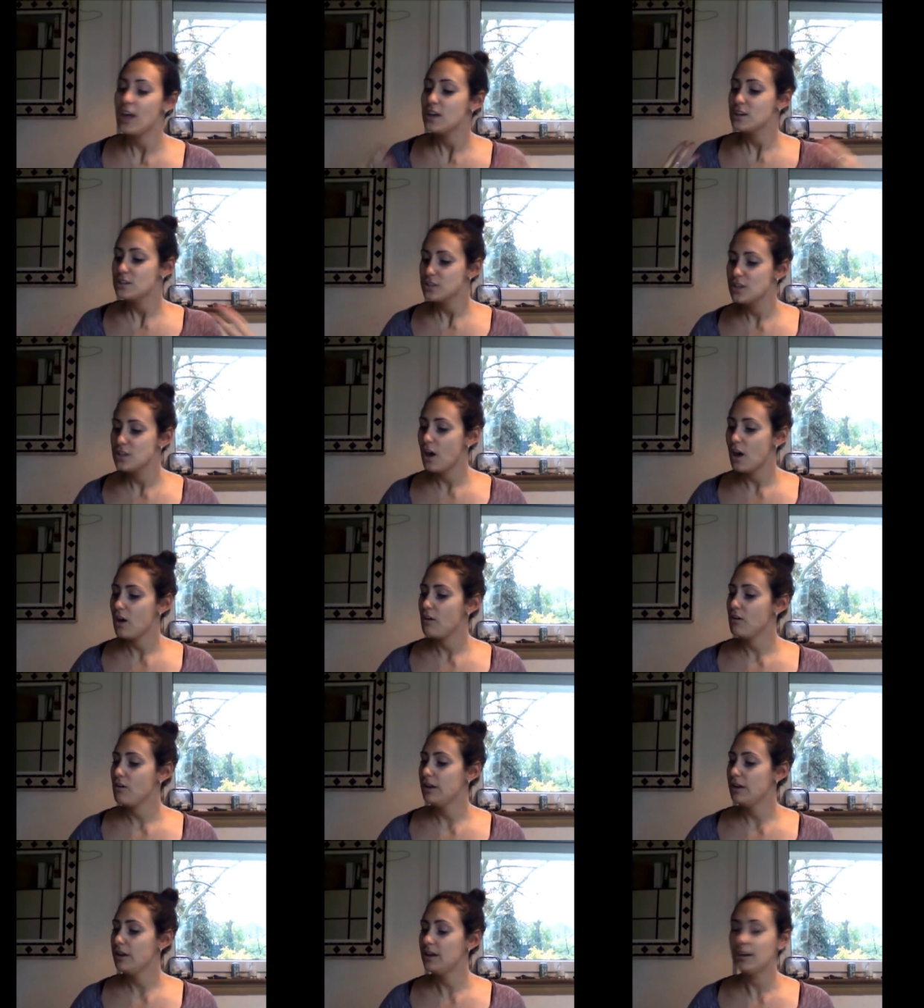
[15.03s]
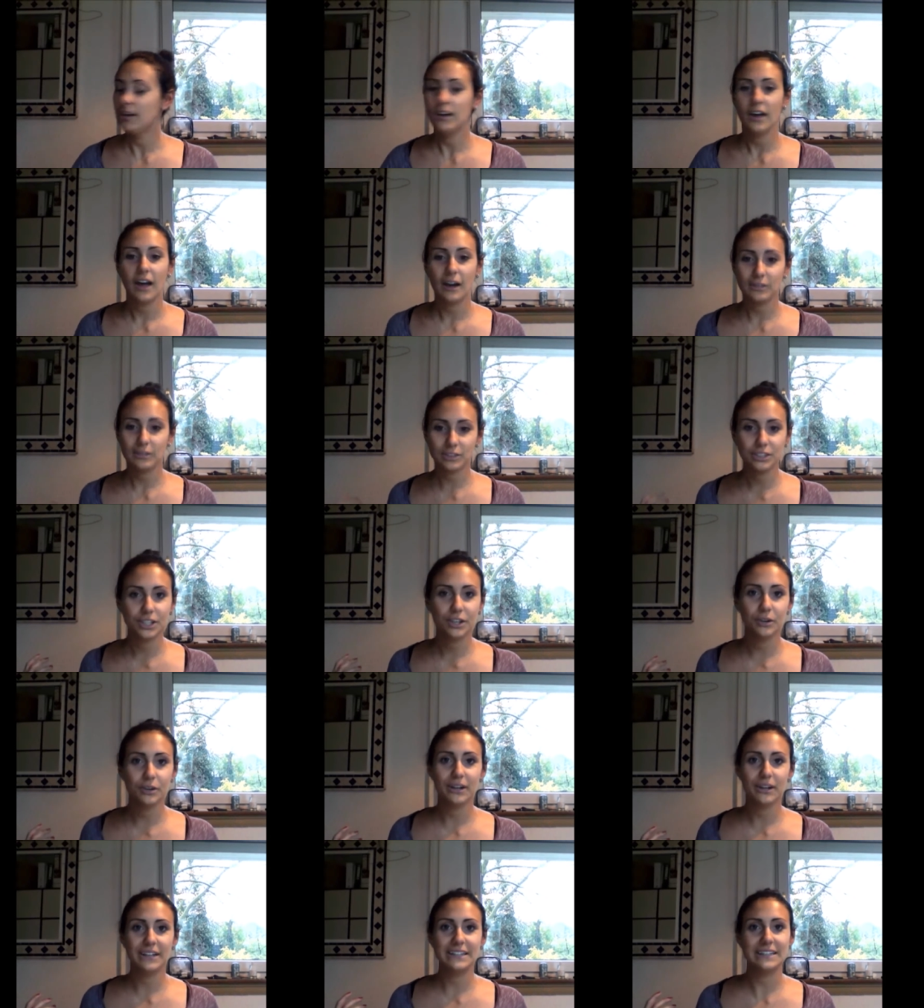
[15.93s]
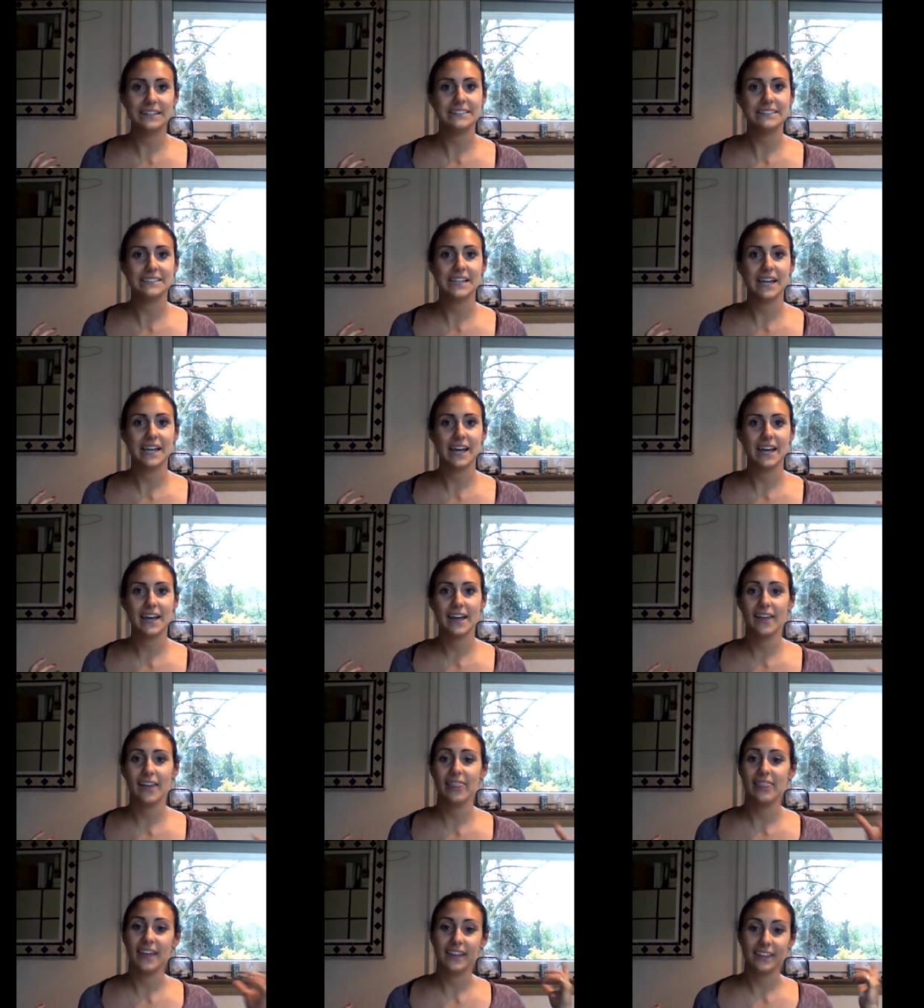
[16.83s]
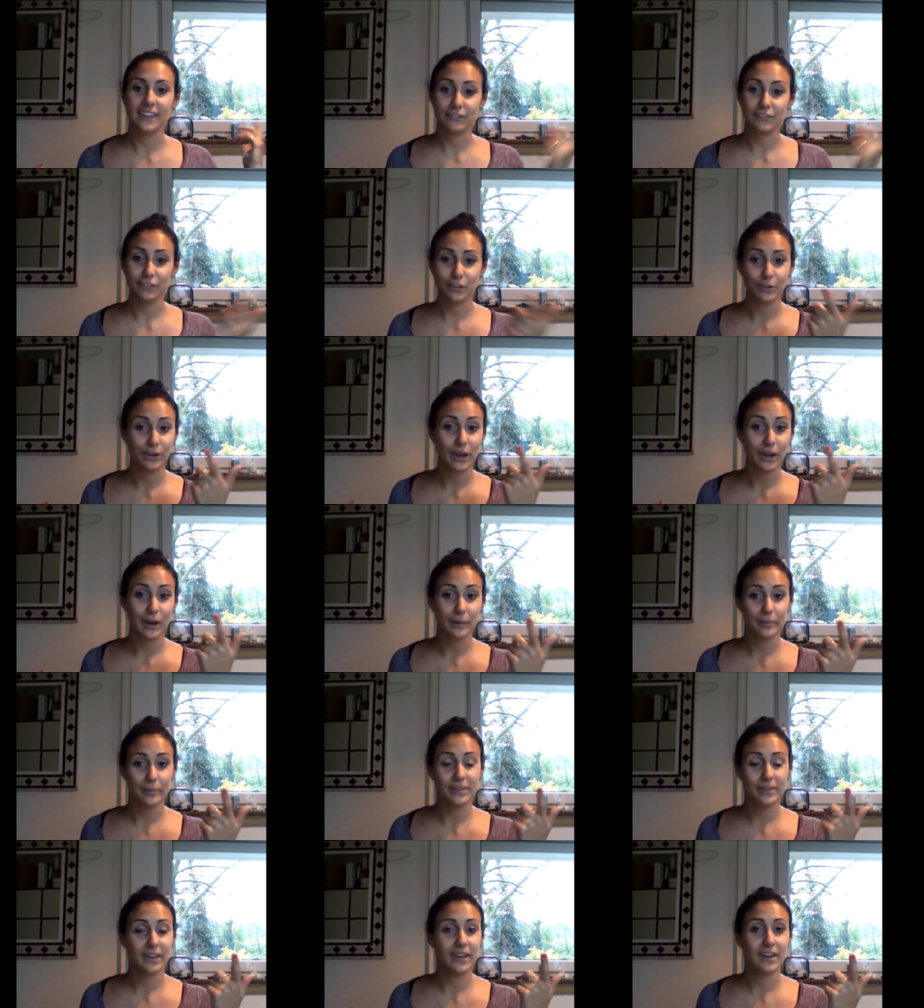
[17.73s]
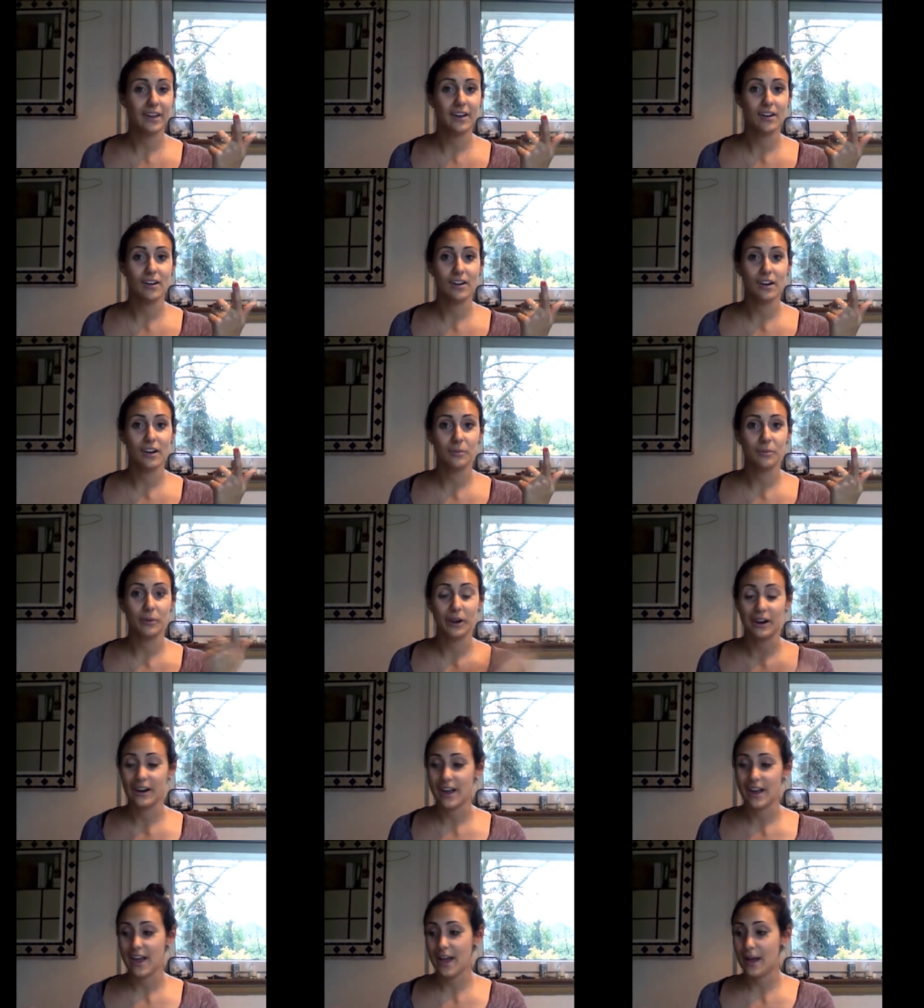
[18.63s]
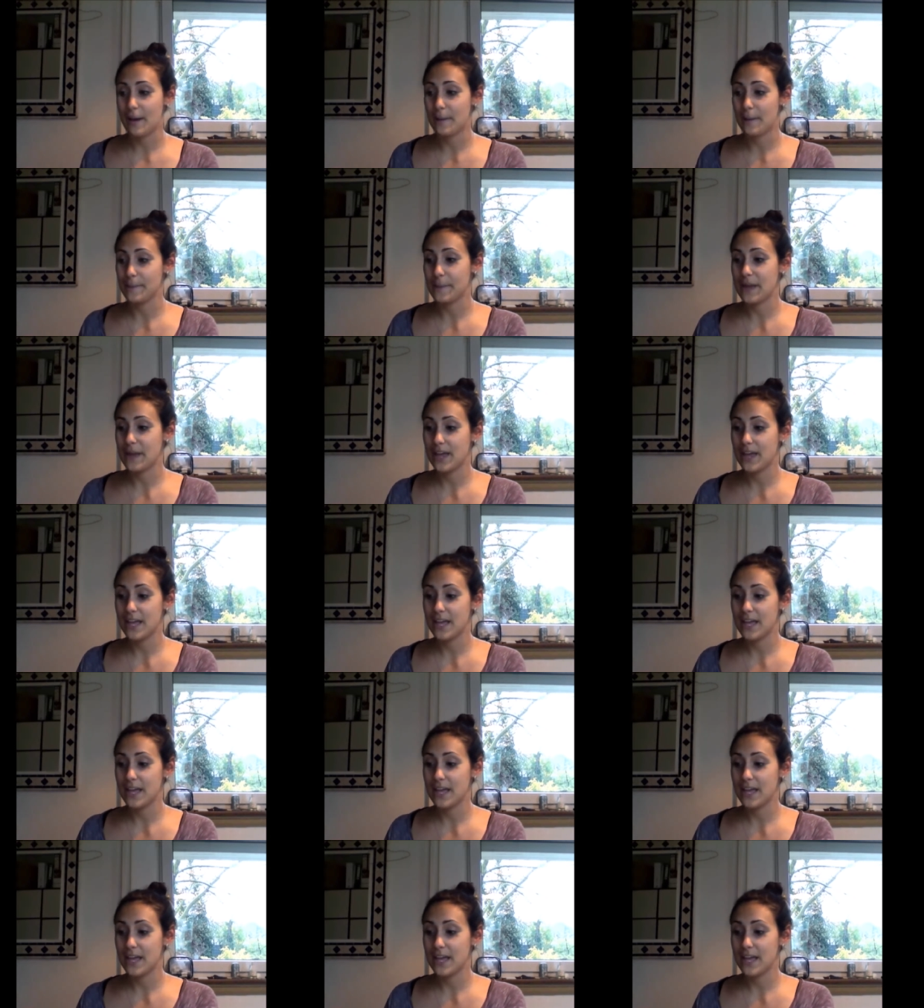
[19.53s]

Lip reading: So I'll show you what I did today, and then give you an update on where I am